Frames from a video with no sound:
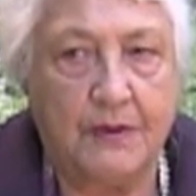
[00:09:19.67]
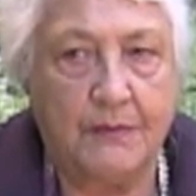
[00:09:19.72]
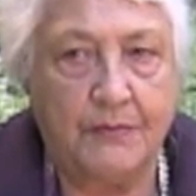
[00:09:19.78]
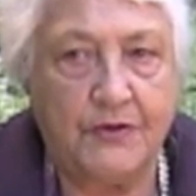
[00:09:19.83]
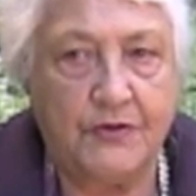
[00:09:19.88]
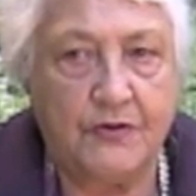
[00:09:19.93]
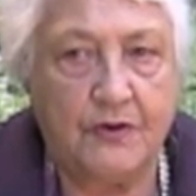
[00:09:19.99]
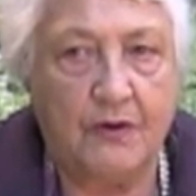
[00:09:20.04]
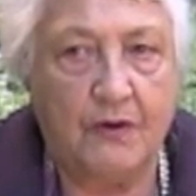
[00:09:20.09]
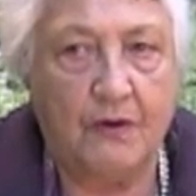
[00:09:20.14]

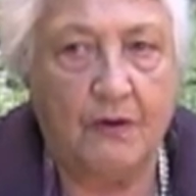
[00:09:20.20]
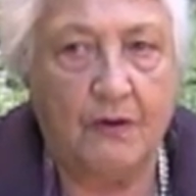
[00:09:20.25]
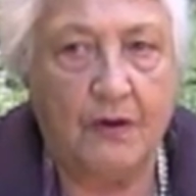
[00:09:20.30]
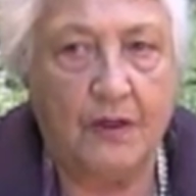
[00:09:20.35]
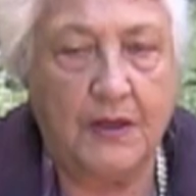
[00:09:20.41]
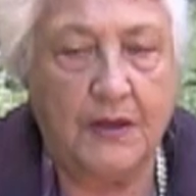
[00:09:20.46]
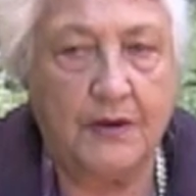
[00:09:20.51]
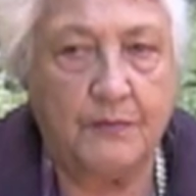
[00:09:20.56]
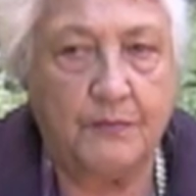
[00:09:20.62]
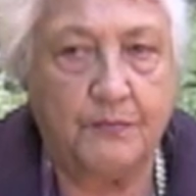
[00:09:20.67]
Grandpa
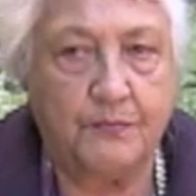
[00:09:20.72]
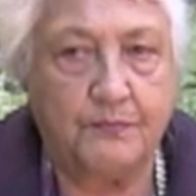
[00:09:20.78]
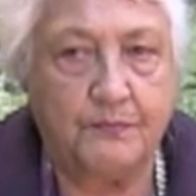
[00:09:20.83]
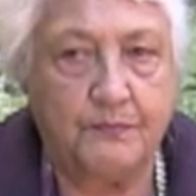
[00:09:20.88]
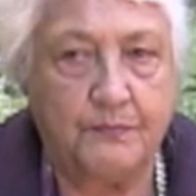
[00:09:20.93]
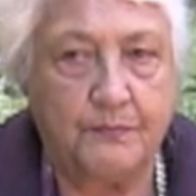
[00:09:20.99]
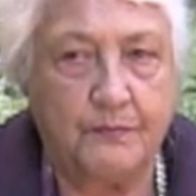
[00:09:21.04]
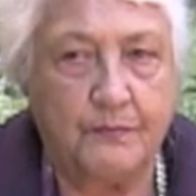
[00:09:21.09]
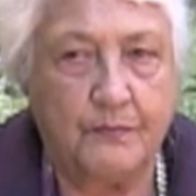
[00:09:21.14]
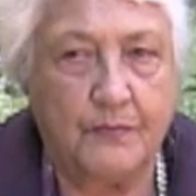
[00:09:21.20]
Tall
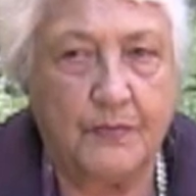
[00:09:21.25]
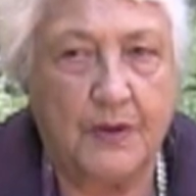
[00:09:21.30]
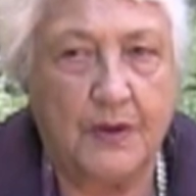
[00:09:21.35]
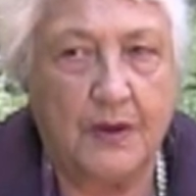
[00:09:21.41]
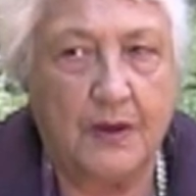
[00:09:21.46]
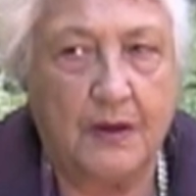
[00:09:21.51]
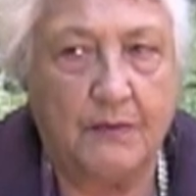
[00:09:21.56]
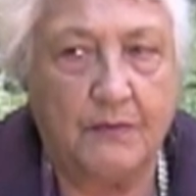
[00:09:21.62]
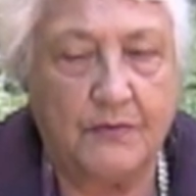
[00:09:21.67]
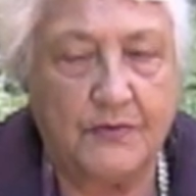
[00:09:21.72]

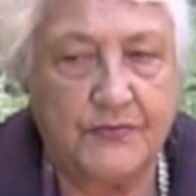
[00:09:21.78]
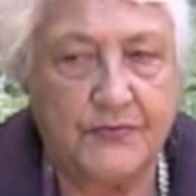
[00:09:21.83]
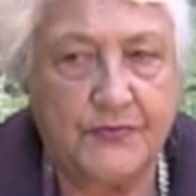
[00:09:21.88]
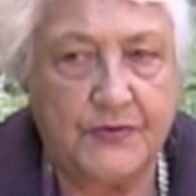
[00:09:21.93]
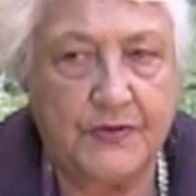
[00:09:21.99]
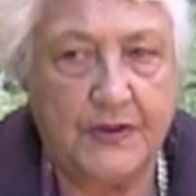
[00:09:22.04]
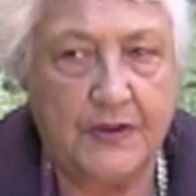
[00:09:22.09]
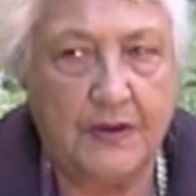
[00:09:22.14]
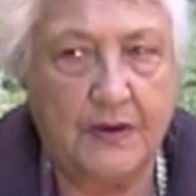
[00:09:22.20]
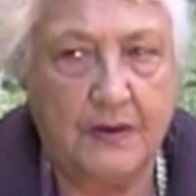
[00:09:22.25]
I
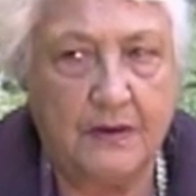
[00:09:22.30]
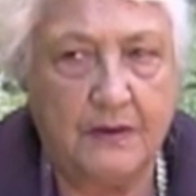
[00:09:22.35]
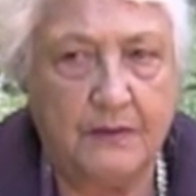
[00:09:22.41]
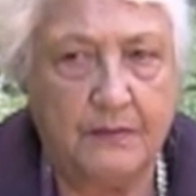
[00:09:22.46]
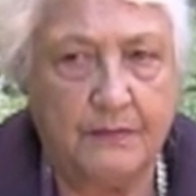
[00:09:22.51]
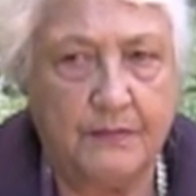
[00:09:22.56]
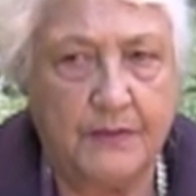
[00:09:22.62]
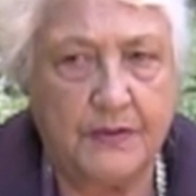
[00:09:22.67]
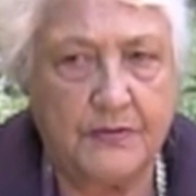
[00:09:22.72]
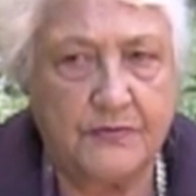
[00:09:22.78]
was in
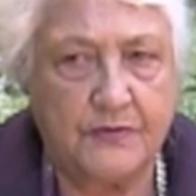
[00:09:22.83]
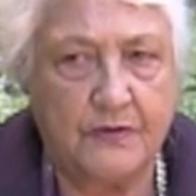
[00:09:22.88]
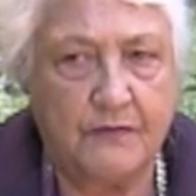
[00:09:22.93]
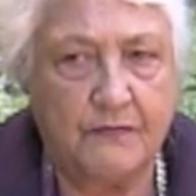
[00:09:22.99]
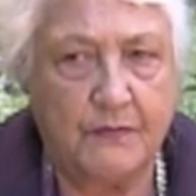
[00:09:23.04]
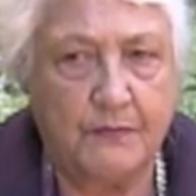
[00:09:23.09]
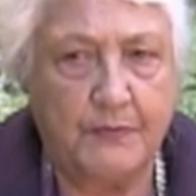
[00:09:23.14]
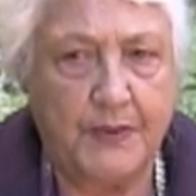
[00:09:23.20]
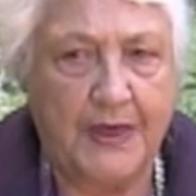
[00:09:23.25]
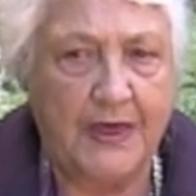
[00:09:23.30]
a
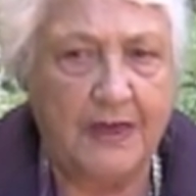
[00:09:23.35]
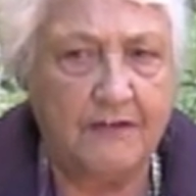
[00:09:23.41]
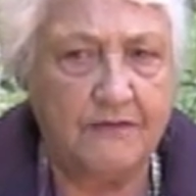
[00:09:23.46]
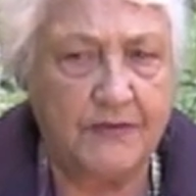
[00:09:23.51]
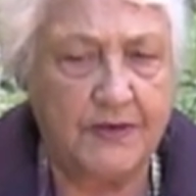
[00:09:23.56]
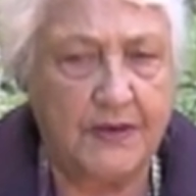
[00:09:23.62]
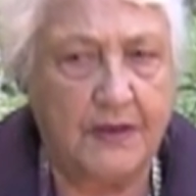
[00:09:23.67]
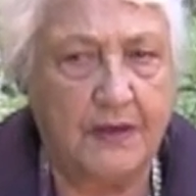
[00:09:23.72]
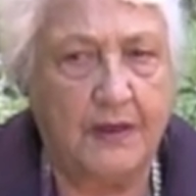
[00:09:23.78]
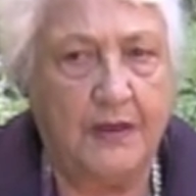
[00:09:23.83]
sort of a
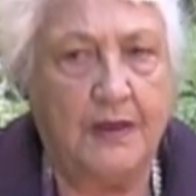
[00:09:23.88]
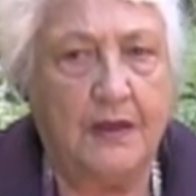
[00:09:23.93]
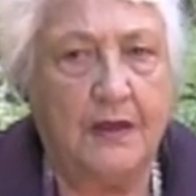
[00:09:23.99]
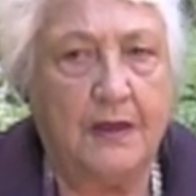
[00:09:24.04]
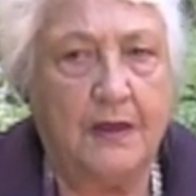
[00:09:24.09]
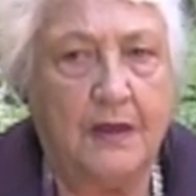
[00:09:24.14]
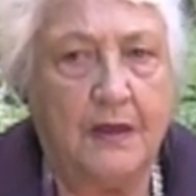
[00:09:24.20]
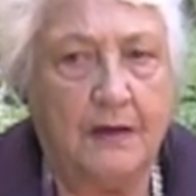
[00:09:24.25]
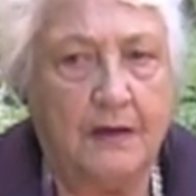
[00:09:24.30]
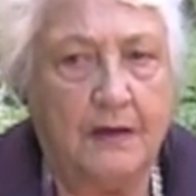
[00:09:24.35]
paving
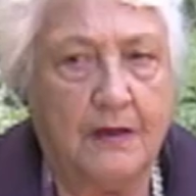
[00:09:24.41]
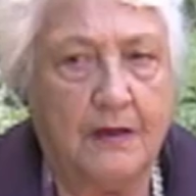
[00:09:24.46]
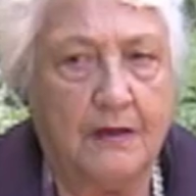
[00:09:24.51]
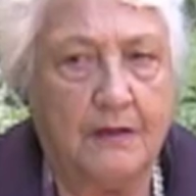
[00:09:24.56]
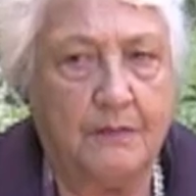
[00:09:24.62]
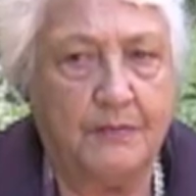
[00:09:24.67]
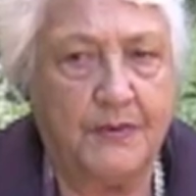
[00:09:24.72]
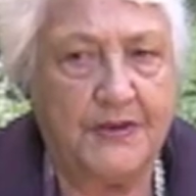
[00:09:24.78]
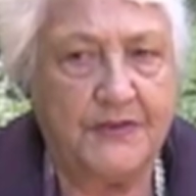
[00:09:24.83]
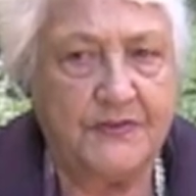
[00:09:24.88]

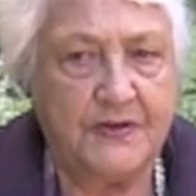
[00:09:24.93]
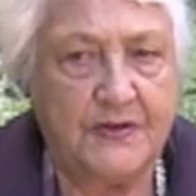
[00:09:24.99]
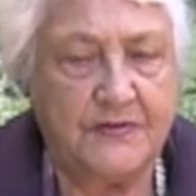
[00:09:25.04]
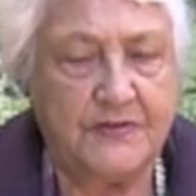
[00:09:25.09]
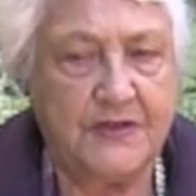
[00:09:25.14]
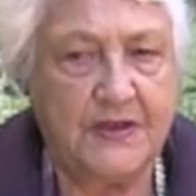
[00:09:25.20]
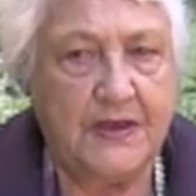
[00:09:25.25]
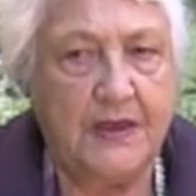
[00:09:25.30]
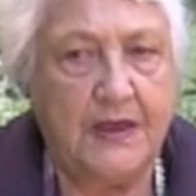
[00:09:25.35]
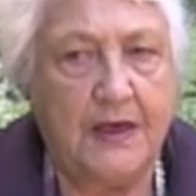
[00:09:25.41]

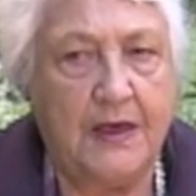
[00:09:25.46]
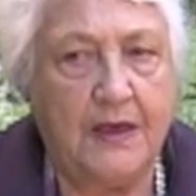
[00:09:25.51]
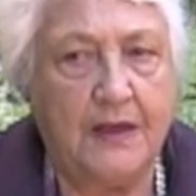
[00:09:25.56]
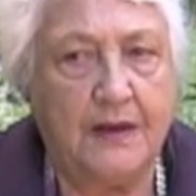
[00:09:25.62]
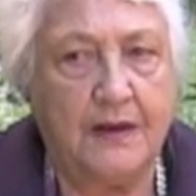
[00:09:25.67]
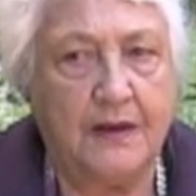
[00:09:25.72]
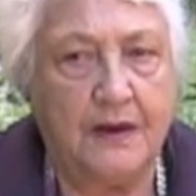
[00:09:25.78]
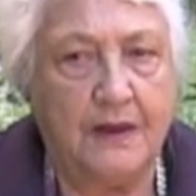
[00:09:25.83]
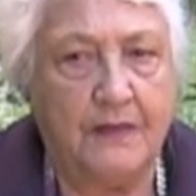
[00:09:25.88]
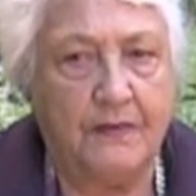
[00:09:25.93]
business,
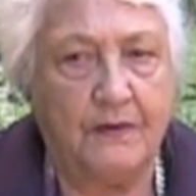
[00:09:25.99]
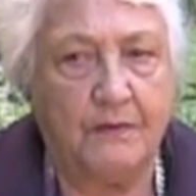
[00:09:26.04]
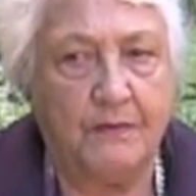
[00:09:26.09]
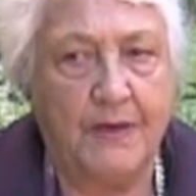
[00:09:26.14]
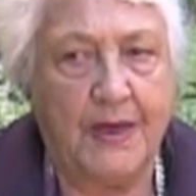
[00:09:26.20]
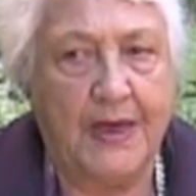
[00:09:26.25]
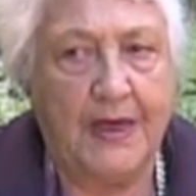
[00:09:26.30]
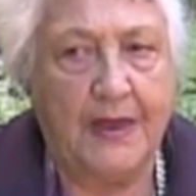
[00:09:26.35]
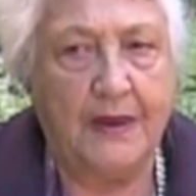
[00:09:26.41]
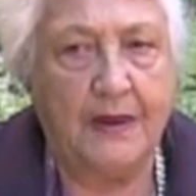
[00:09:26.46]
he and
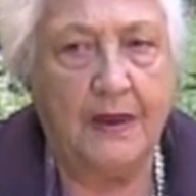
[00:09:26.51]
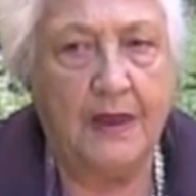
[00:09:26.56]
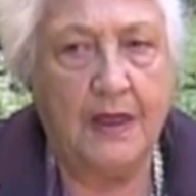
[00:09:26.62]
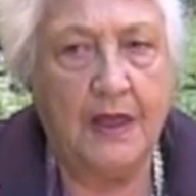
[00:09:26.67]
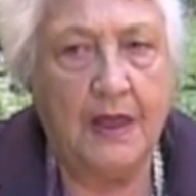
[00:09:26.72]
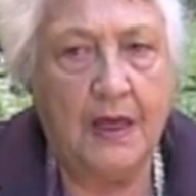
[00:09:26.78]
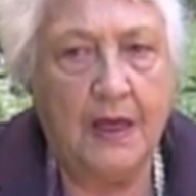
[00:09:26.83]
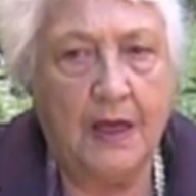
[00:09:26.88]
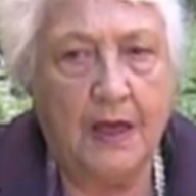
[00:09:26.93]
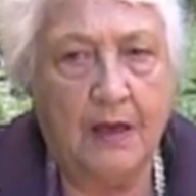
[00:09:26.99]
another
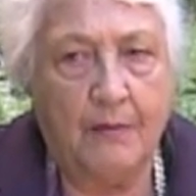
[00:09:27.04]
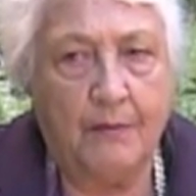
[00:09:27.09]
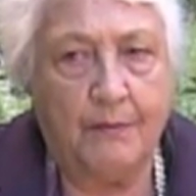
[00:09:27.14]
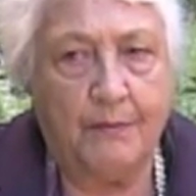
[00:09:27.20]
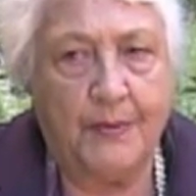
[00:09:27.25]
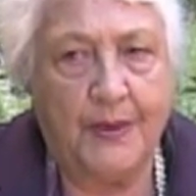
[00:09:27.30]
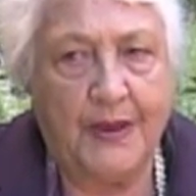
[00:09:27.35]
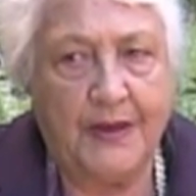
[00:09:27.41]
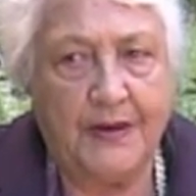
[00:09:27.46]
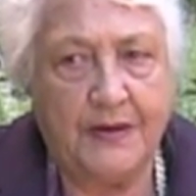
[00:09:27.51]
man,
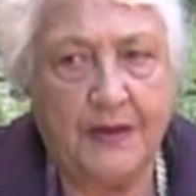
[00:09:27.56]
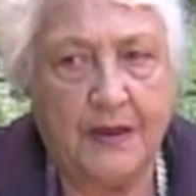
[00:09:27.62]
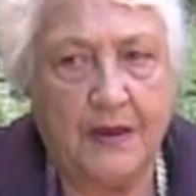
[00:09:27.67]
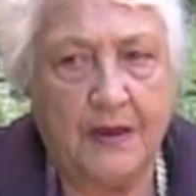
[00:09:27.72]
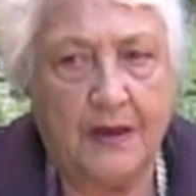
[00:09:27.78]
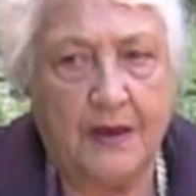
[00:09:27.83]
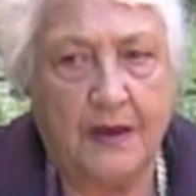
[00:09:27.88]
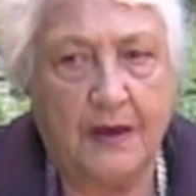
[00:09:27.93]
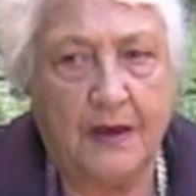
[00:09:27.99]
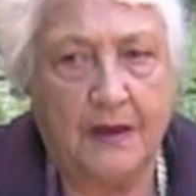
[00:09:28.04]
but
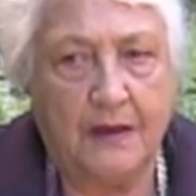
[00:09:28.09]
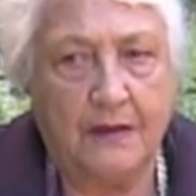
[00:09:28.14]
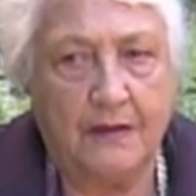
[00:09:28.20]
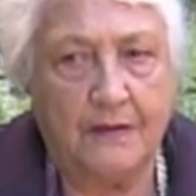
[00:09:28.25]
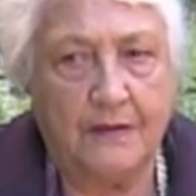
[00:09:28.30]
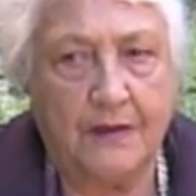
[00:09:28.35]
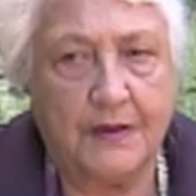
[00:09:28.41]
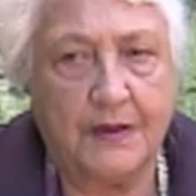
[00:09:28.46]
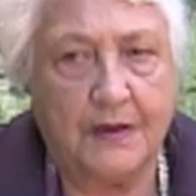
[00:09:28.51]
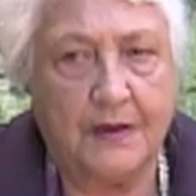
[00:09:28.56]

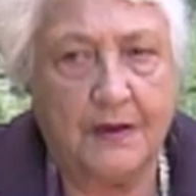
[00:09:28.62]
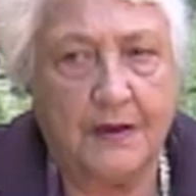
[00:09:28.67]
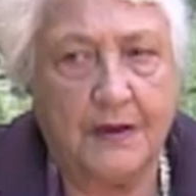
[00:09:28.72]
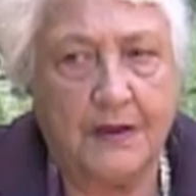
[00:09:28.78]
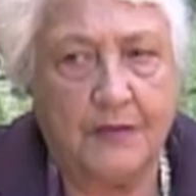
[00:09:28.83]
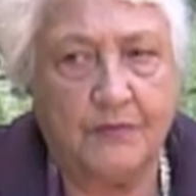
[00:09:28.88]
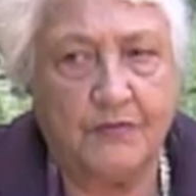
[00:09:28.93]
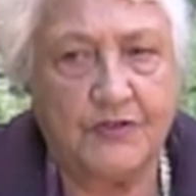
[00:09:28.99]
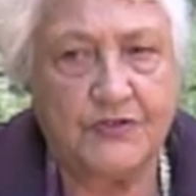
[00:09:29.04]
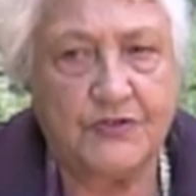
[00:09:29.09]

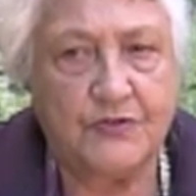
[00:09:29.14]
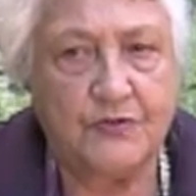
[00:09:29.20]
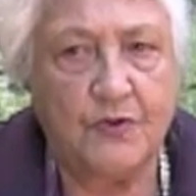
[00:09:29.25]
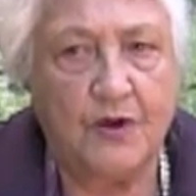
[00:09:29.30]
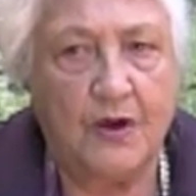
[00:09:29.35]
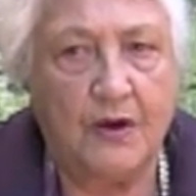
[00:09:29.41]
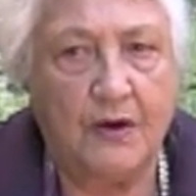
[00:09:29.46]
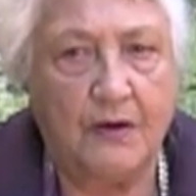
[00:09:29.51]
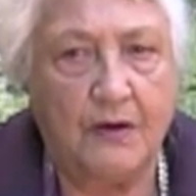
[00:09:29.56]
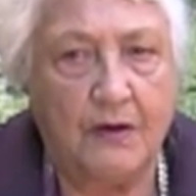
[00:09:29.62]
it was
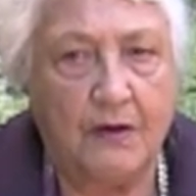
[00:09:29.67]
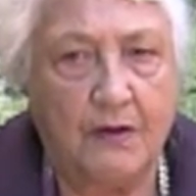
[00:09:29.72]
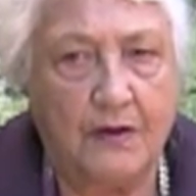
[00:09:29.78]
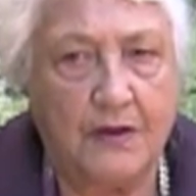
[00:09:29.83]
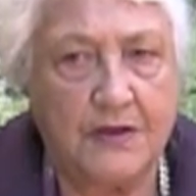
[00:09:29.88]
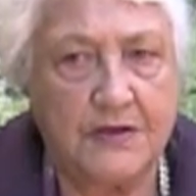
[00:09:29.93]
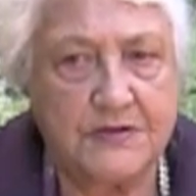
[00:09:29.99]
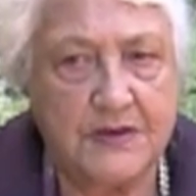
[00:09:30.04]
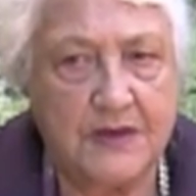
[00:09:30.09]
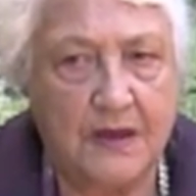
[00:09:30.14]
too hard
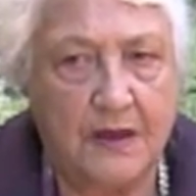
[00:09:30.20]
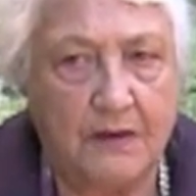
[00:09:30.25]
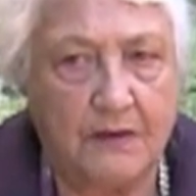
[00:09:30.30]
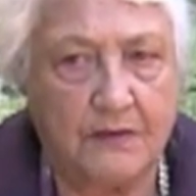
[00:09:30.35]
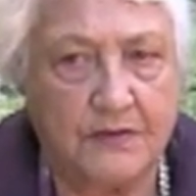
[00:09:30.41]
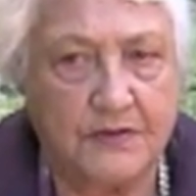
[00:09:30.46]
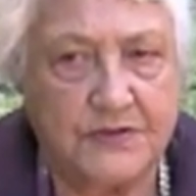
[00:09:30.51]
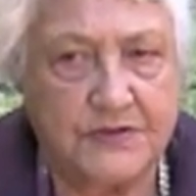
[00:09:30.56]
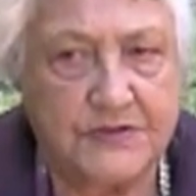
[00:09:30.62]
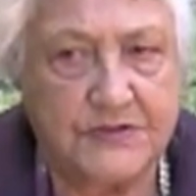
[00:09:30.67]
on his
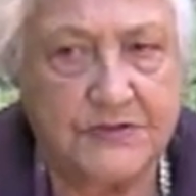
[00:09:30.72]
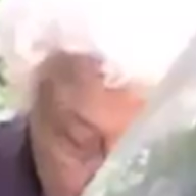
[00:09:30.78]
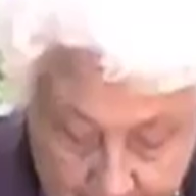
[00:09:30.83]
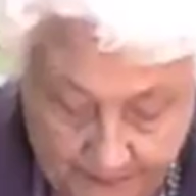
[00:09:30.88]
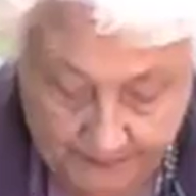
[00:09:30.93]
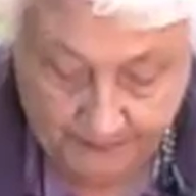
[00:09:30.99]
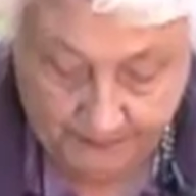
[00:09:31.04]
lungs.